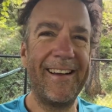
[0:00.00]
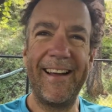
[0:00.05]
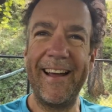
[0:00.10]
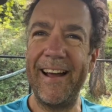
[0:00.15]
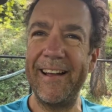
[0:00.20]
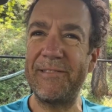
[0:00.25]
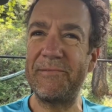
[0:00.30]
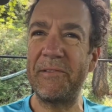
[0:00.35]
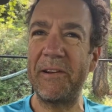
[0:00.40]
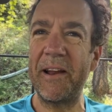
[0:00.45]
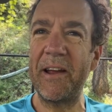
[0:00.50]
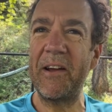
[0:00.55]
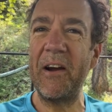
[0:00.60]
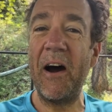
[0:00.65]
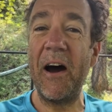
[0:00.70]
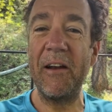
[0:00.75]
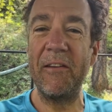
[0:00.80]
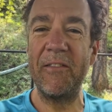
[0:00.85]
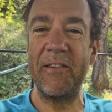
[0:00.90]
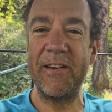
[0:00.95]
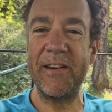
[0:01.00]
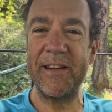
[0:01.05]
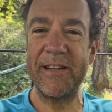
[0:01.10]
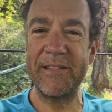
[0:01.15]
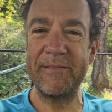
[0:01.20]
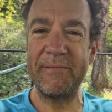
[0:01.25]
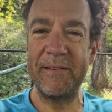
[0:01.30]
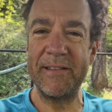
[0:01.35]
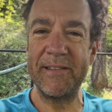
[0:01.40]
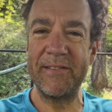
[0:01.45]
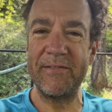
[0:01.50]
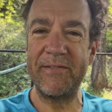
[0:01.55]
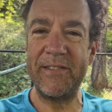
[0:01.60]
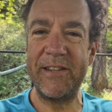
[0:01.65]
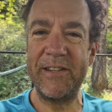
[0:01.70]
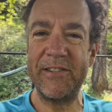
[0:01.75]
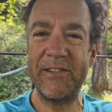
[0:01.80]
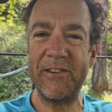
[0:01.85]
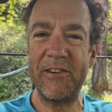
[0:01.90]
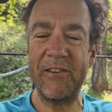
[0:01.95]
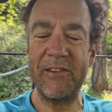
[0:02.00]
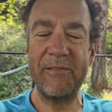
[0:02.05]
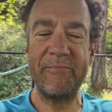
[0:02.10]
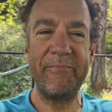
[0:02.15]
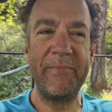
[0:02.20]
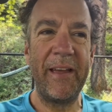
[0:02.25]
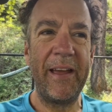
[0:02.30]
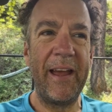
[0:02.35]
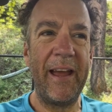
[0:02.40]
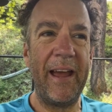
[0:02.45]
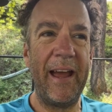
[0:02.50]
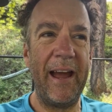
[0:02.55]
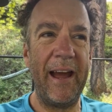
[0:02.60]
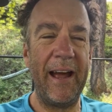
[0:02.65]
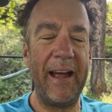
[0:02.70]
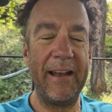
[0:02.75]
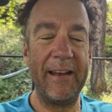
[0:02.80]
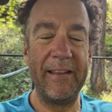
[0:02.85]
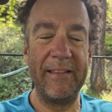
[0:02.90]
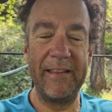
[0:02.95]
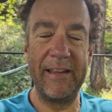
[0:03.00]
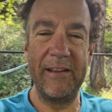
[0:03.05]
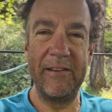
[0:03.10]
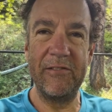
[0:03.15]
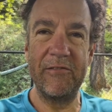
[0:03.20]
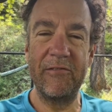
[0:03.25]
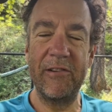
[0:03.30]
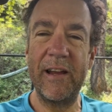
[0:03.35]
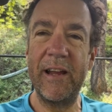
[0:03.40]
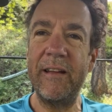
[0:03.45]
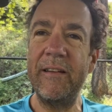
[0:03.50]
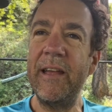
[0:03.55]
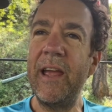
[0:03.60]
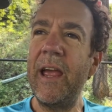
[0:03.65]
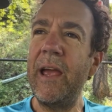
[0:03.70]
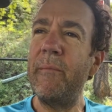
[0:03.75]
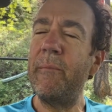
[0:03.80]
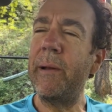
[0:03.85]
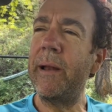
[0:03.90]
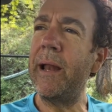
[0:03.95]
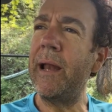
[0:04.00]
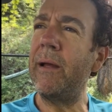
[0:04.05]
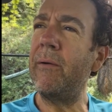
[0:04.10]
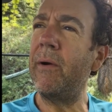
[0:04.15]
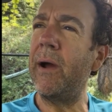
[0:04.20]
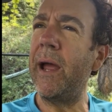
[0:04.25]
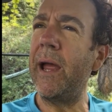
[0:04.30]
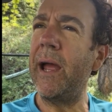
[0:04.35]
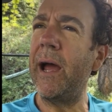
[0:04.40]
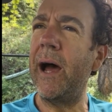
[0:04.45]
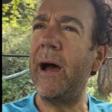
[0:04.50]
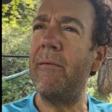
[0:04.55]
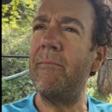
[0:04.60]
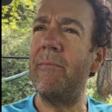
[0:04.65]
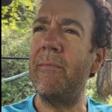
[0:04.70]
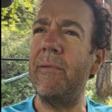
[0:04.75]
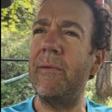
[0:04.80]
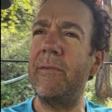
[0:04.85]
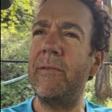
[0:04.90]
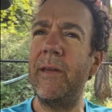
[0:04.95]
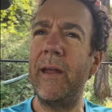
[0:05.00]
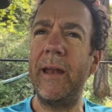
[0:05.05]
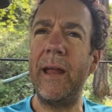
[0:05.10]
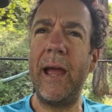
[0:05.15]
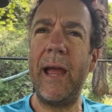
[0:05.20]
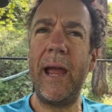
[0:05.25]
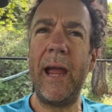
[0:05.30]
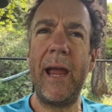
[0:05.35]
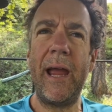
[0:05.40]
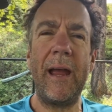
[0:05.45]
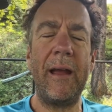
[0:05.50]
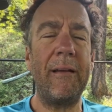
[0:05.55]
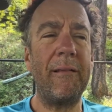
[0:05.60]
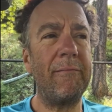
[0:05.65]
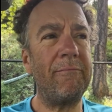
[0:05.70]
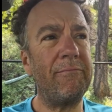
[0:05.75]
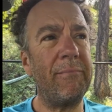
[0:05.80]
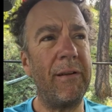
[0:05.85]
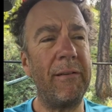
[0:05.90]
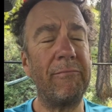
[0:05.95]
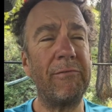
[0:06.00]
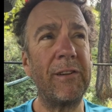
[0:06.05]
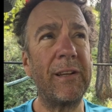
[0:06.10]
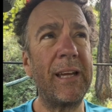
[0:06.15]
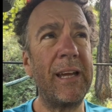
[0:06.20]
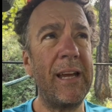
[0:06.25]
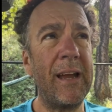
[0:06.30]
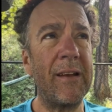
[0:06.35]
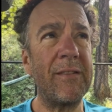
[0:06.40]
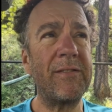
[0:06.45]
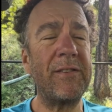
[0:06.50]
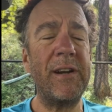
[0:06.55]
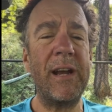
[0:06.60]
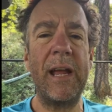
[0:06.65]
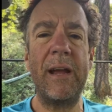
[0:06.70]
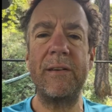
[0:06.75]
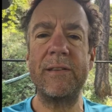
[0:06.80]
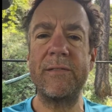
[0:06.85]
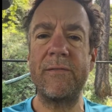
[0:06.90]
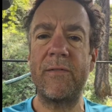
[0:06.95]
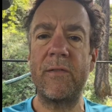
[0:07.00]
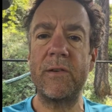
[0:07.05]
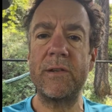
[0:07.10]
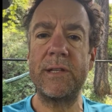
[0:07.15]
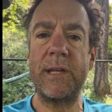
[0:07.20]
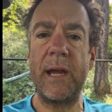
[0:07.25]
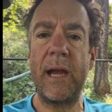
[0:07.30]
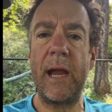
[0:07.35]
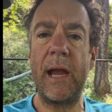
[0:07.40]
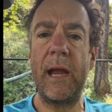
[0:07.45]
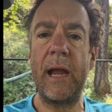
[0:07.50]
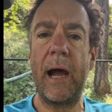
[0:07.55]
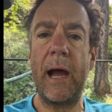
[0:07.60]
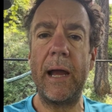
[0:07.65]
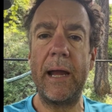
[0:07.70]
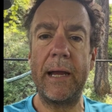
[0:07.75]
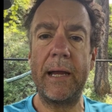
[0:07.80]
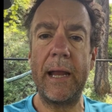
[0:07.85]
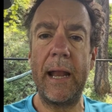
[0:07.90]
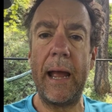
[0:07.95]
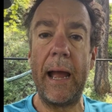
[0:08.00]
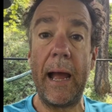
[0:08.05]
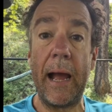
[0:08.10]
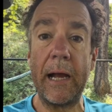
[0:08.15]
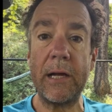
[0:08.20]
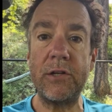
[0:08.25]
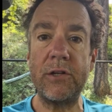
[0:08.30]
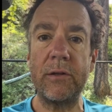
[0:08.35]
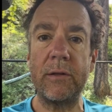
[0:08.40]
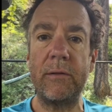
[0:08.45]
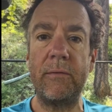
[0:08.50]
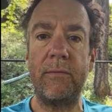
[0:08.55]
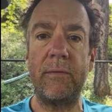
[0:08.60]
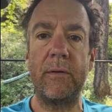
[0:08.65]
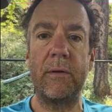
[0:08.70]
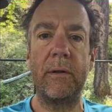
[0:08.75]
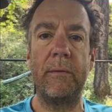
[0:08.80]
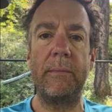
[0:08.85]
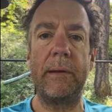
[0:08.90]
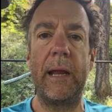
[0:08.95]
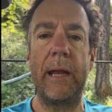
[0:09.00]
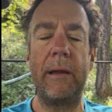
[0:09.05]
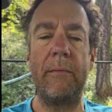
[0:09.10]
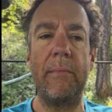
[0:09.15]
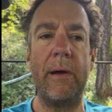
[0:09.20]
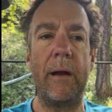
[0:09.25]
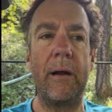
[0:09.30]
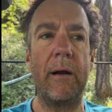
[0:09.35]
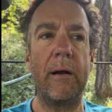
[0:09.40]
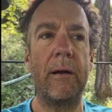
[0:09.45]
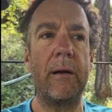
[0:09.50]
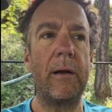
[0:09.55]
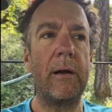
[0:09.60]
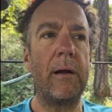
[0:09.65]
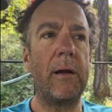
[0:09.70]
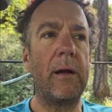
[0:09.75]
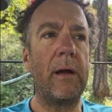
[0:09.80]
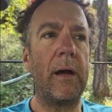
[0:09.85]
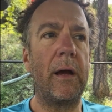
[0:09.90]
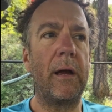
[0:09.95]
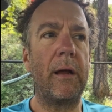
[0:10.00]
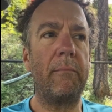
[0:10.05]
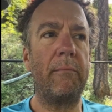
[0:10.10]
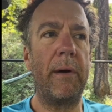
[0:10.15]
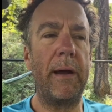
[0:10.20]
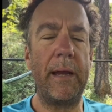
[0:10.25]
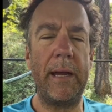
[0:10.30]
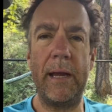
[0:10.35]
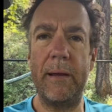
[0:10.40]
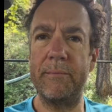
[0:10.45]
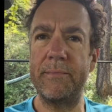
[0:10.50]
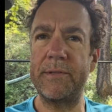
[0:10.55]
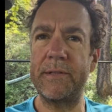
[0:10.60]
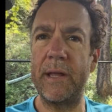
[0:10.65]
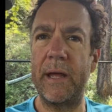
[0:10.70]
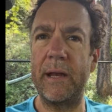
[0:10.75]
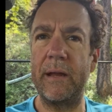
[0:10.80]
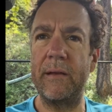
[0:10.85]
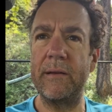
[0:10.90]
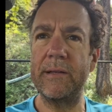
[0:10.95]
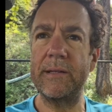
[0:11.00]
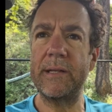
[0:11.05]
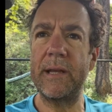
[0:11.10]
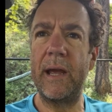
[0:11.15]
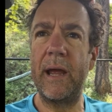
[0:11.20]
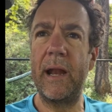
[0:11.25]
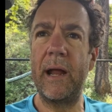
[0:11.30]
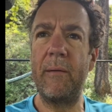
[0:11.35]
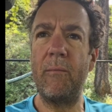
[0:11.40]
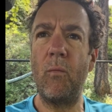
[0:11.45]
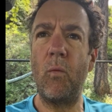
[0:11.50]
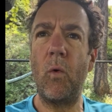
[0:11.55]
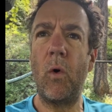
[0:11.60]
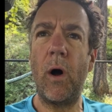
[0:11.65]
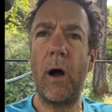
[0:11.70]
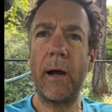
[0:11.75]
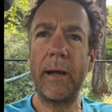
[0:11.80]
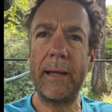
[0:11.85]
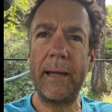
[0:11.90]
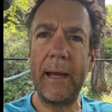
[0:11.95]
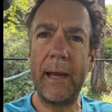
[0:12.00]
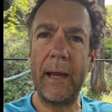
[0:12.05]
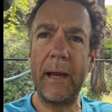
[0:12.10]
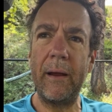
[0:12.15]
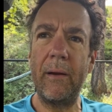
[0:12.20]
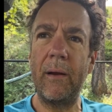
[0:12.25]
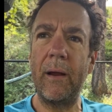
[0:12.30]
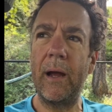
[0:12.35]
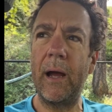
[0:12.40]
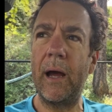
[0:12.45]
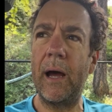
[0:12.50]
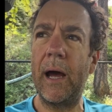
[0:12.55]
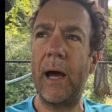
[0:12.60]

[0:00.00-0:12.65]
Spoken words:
That's what I got, a very expensive t-shirt and the injury. But anyway, today, really yesterday was the first day I can actually feel I'm getting better. My hips, that is. And I'm walking.